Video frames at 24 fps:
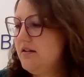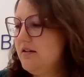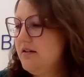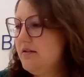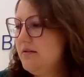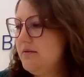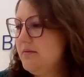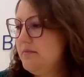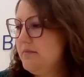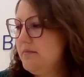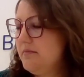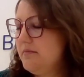
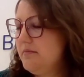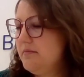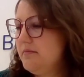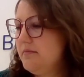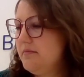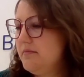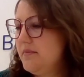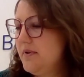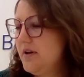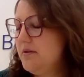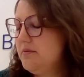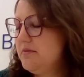
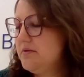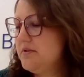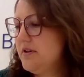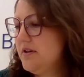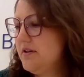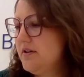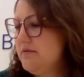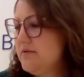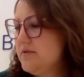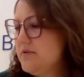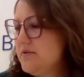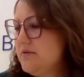I
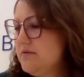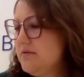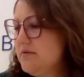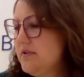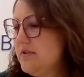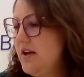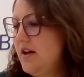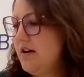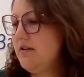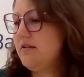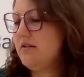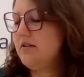would have
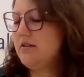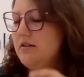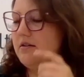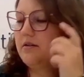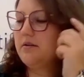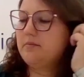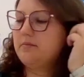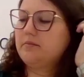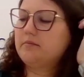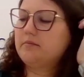to, yeah.